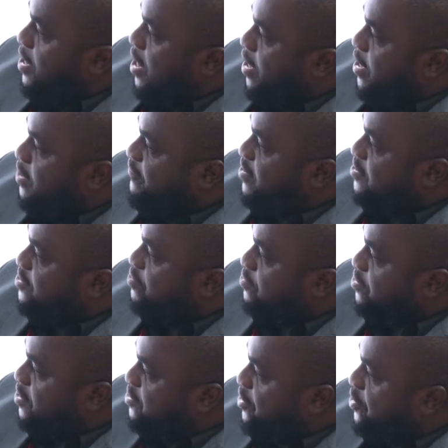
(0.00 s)
An advanced
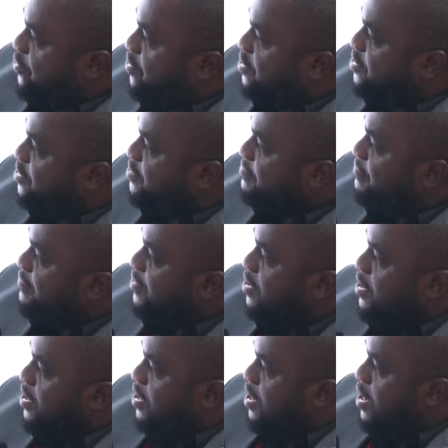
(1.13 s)
container security,
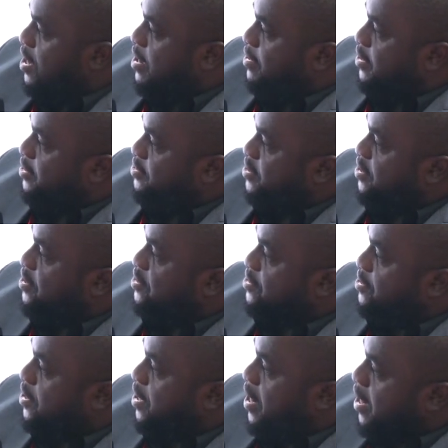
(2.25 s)
it can
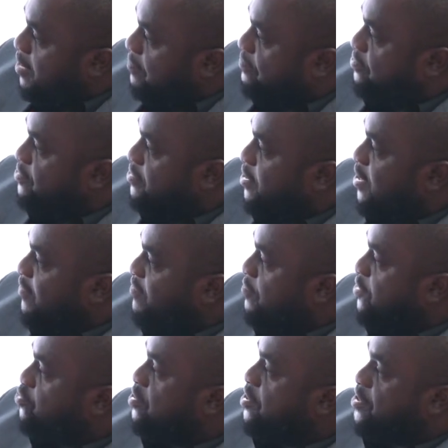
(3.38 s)
help
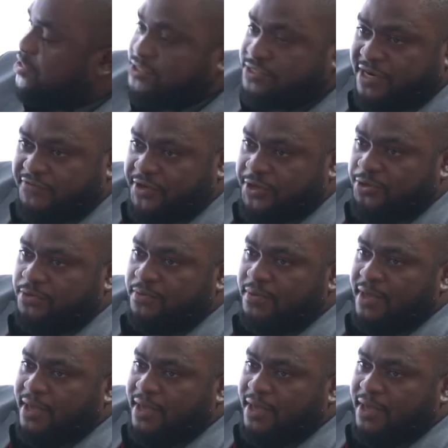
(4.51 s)
government to increase revenue,